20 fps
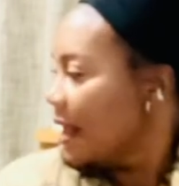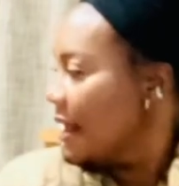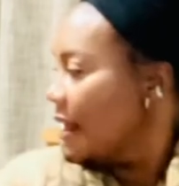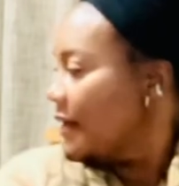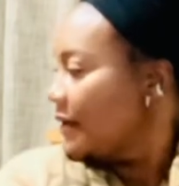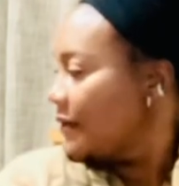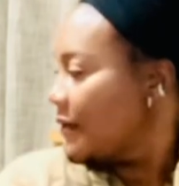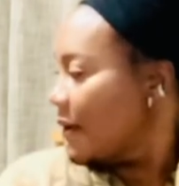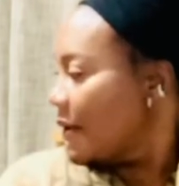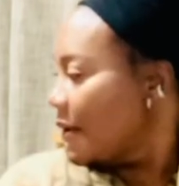
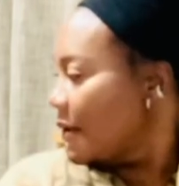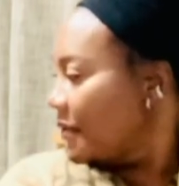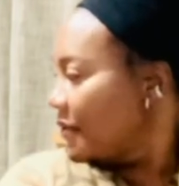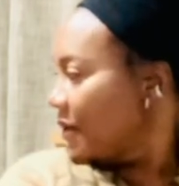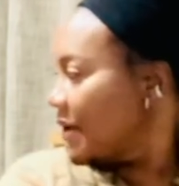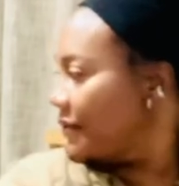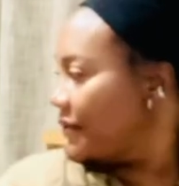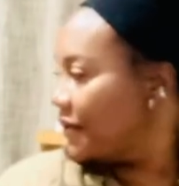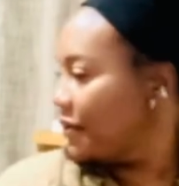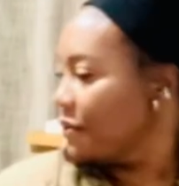So we've
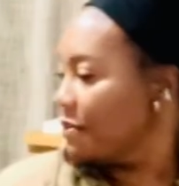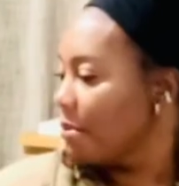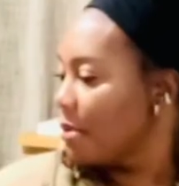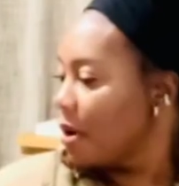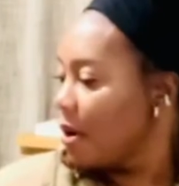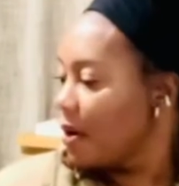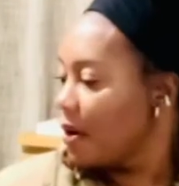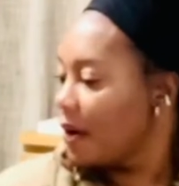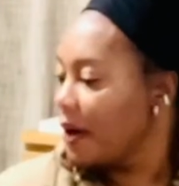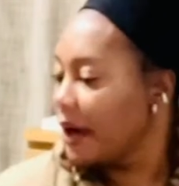got a few
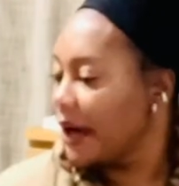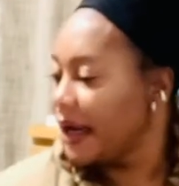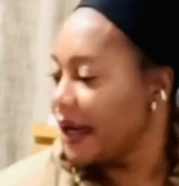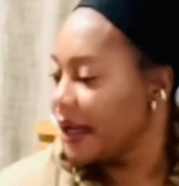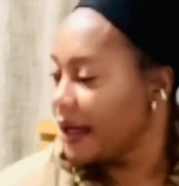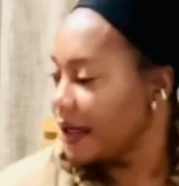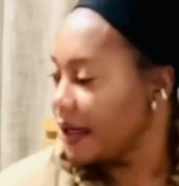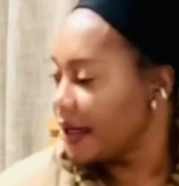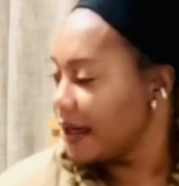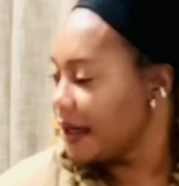more,
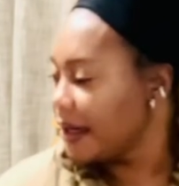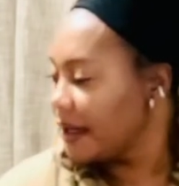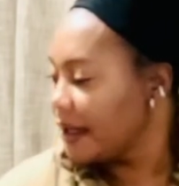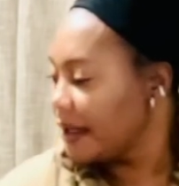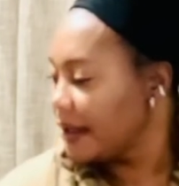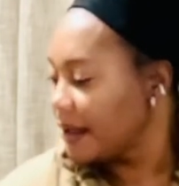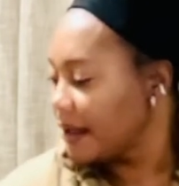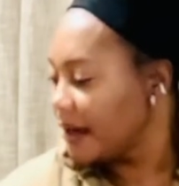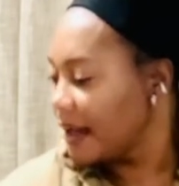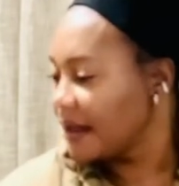and then
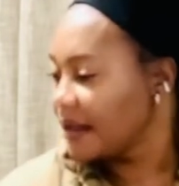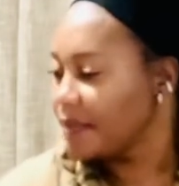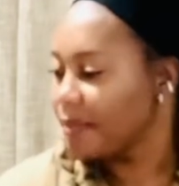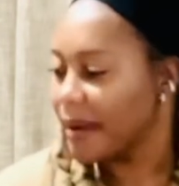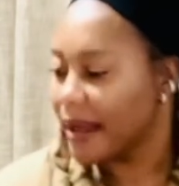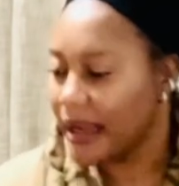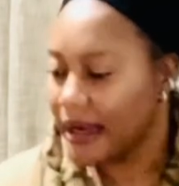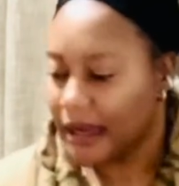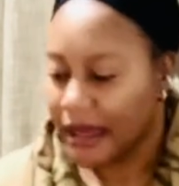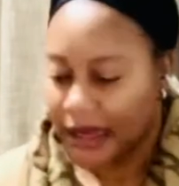the next
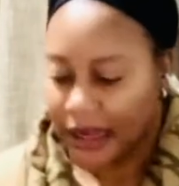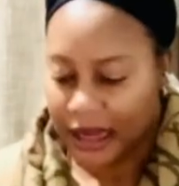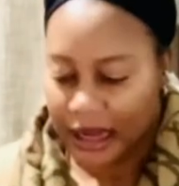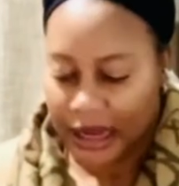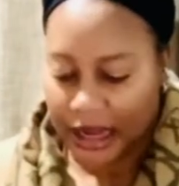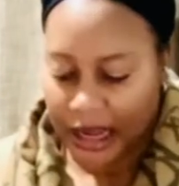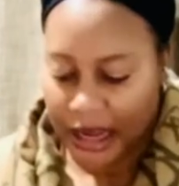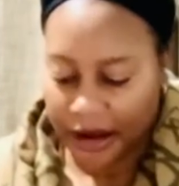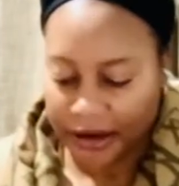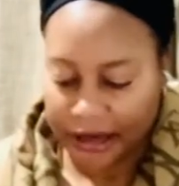bag
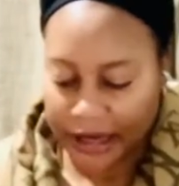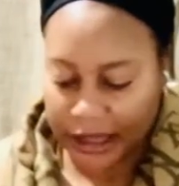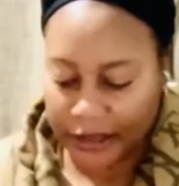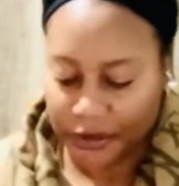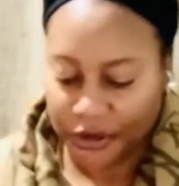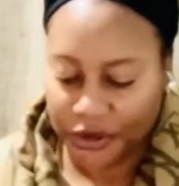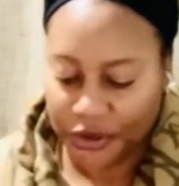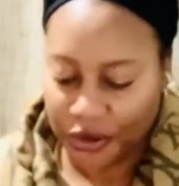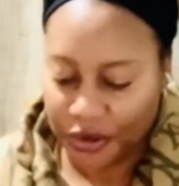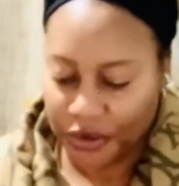I'd like to show